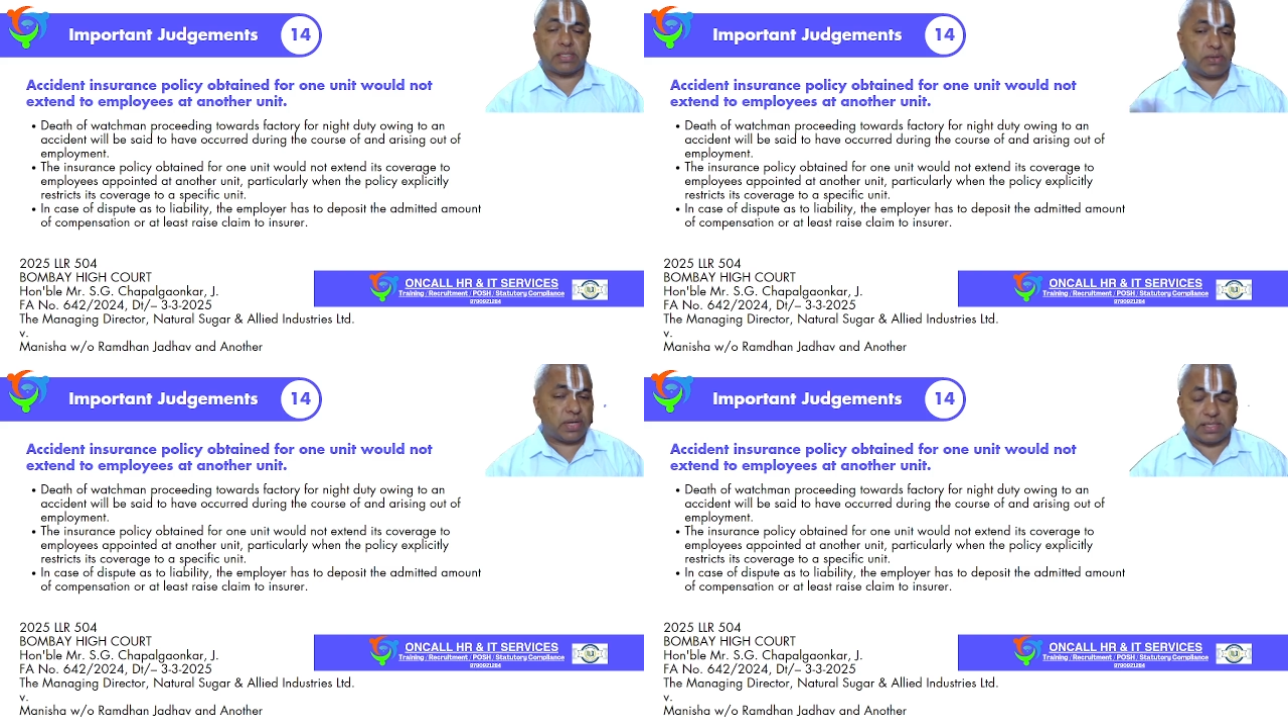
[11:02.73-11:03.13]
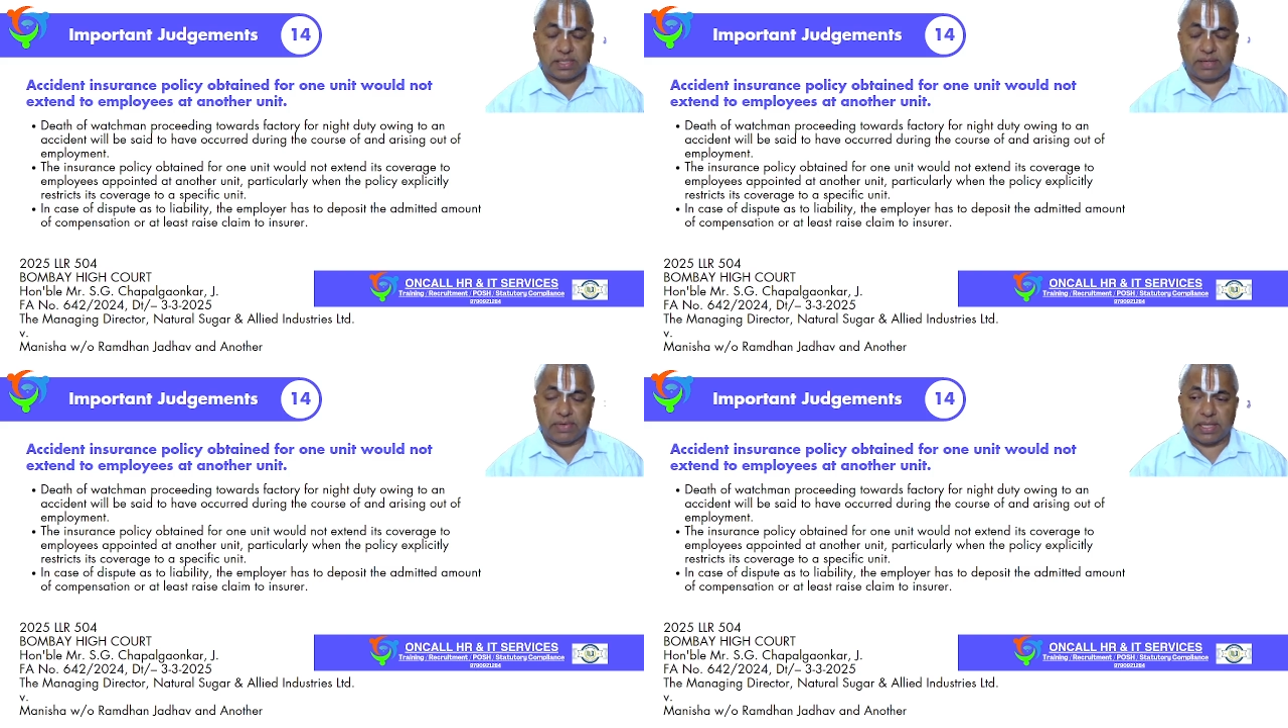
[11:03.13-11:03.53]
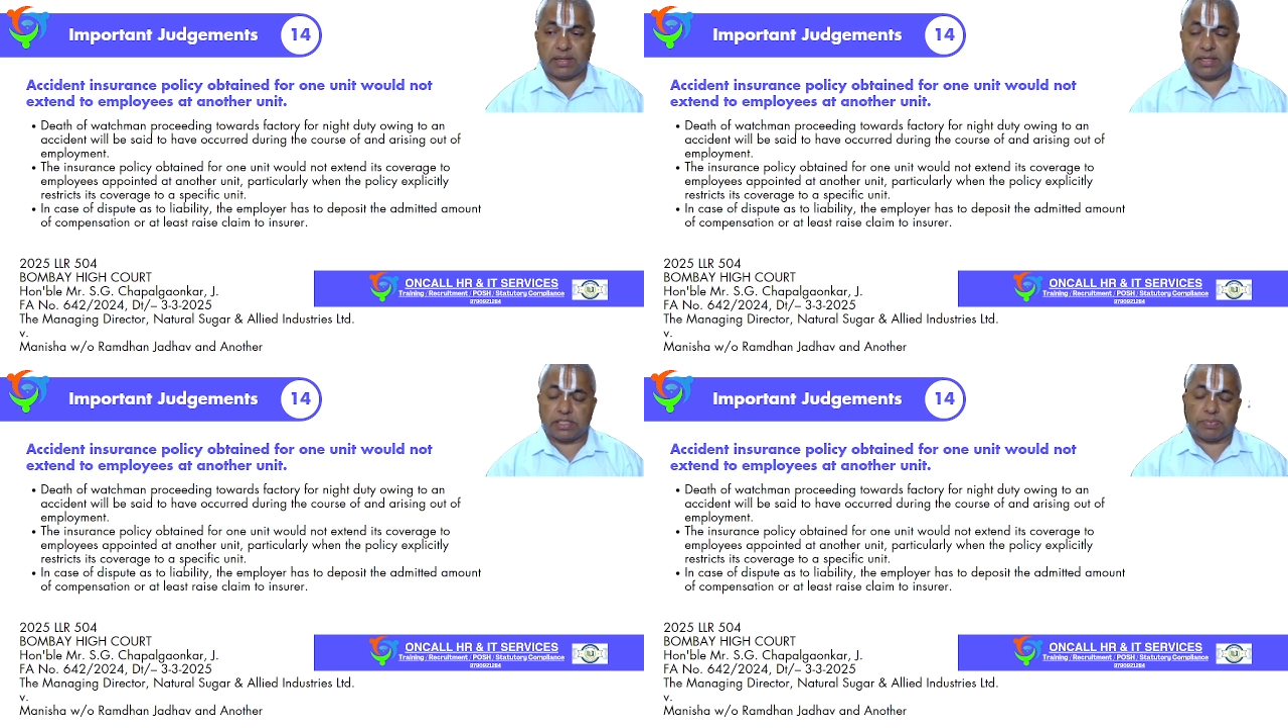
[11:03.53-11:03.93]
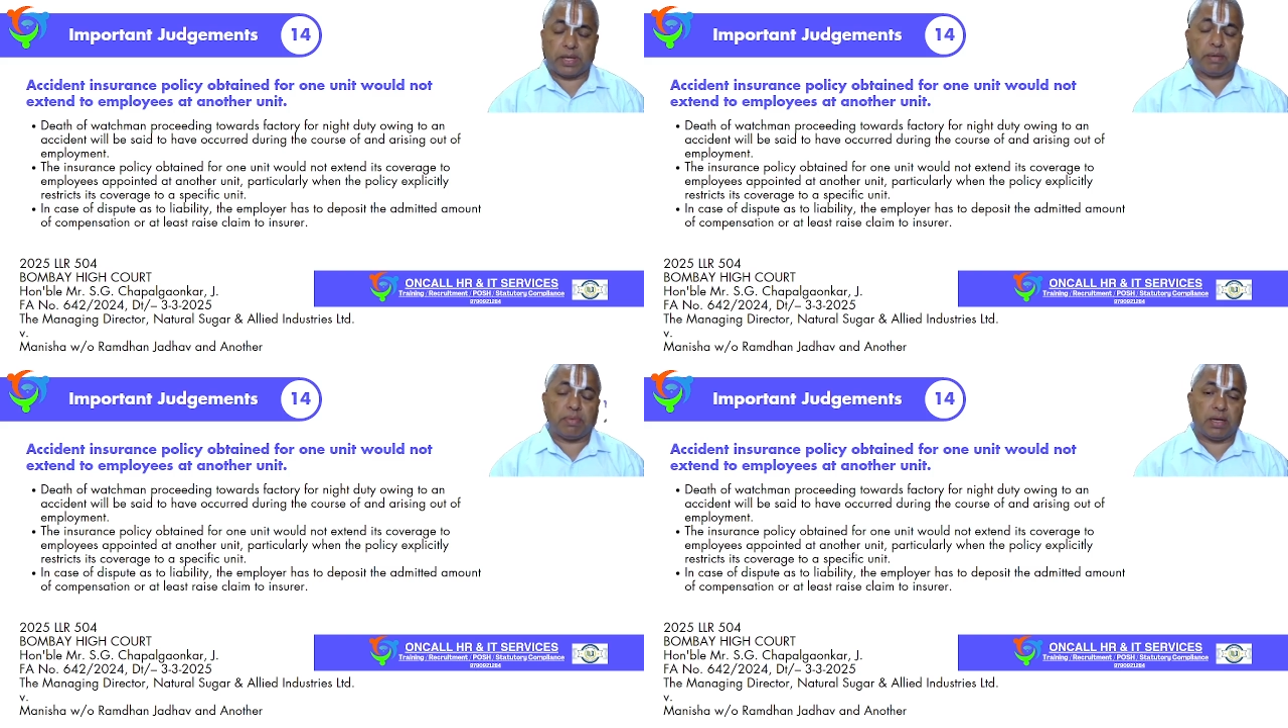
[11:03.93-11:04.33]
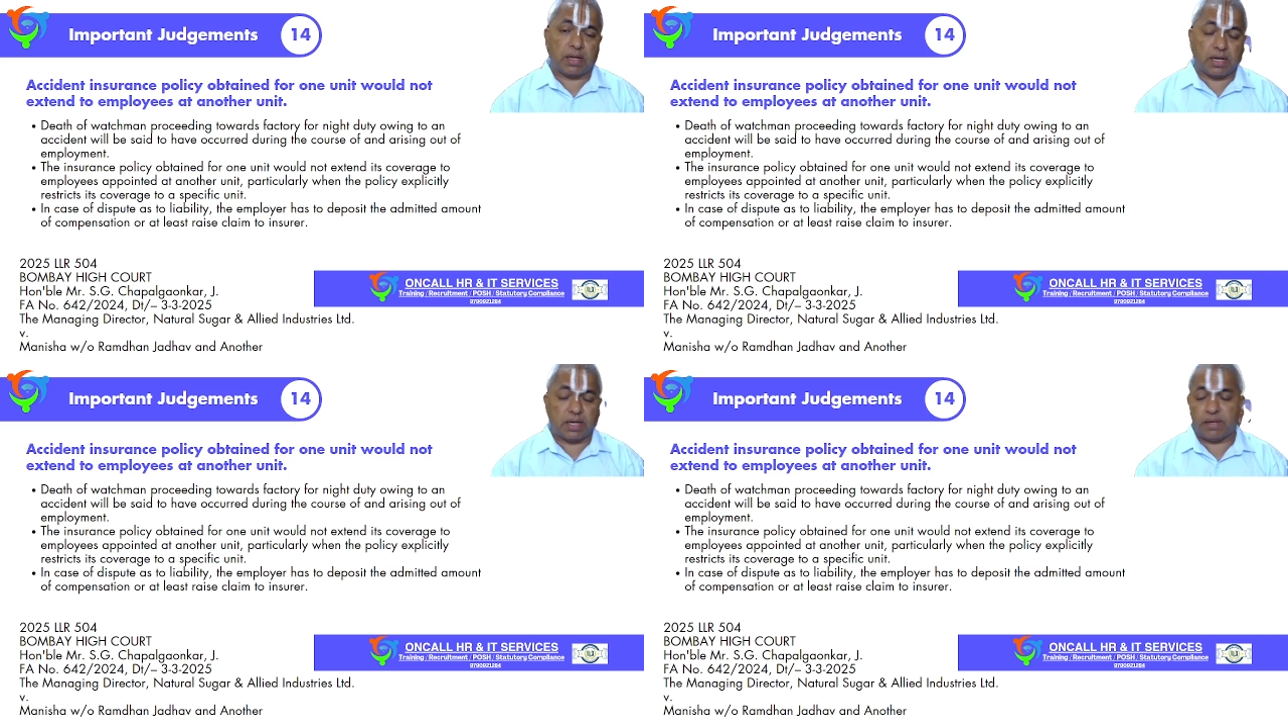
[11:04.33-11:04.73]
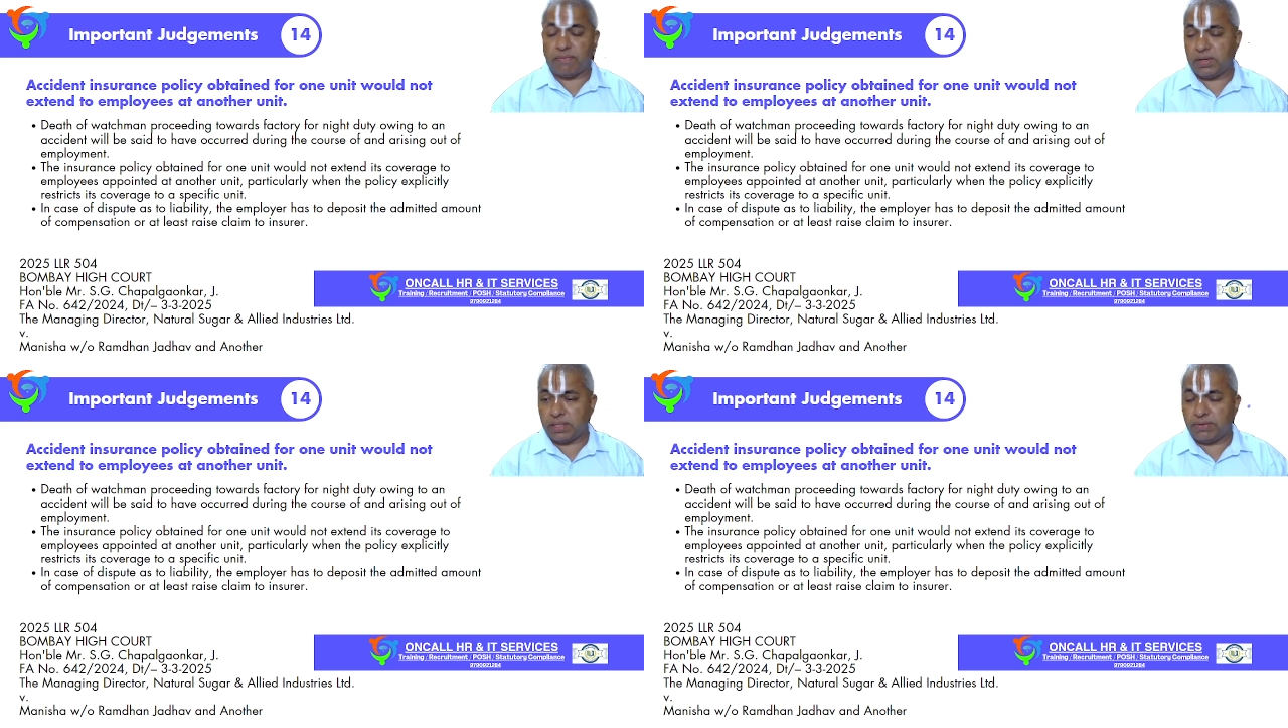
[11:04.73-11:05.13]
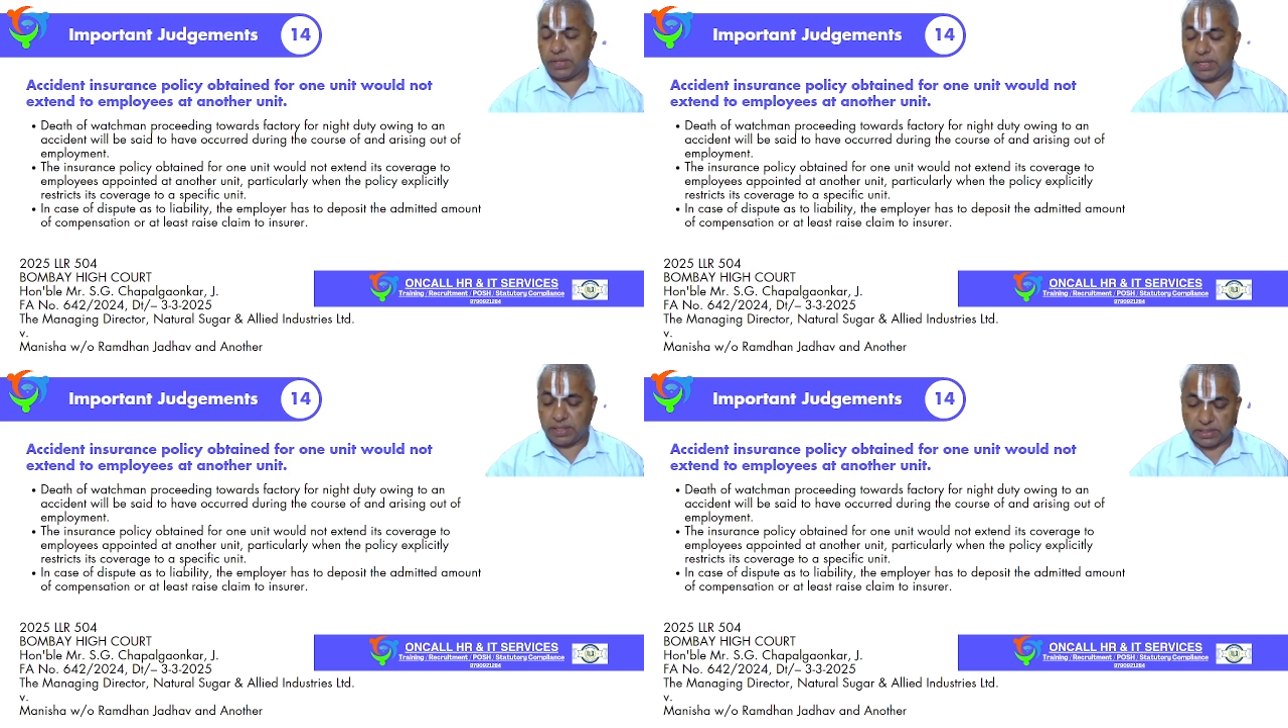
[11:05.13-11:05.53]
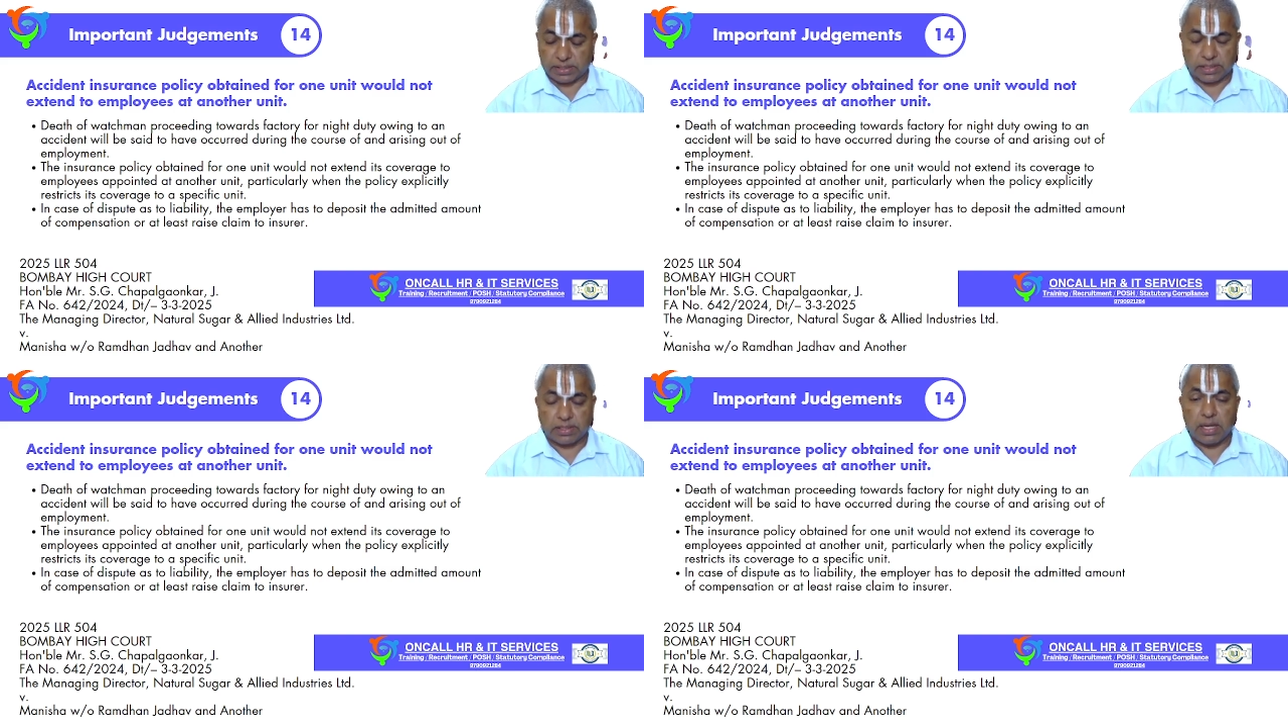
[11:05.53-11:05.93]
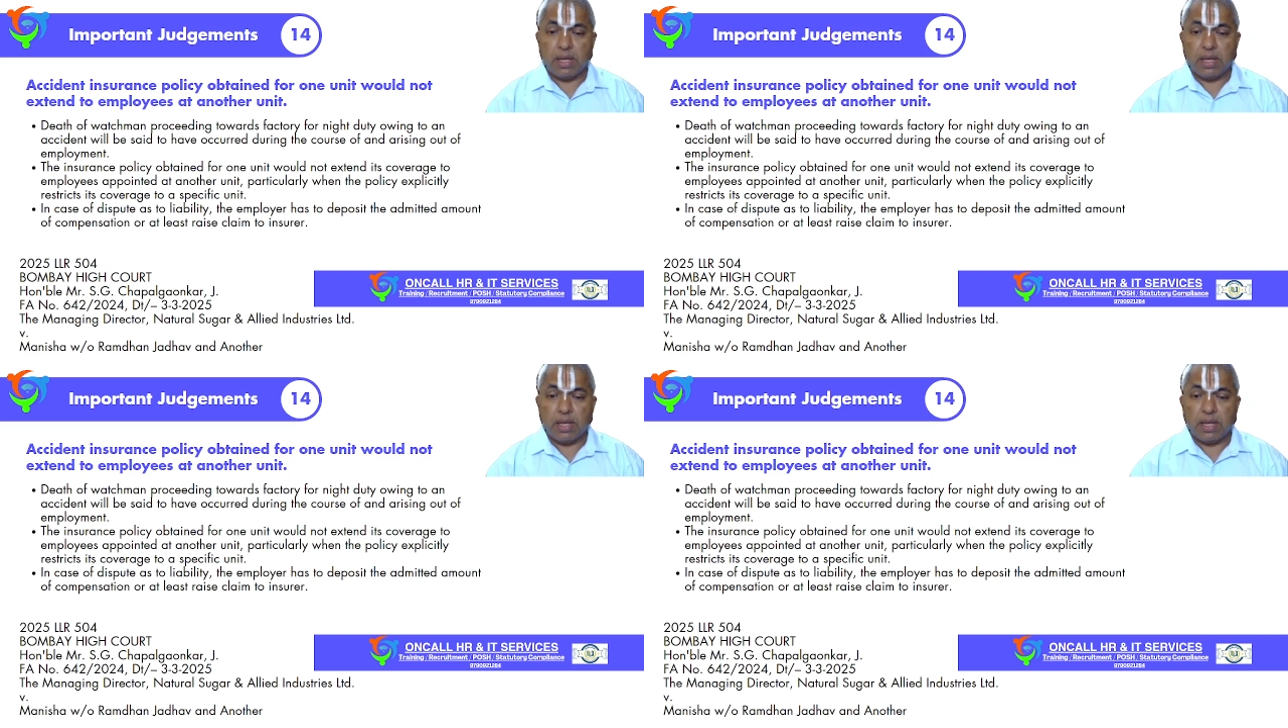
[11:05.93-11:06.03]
you can see whether it is payable or not, everything we can discuss.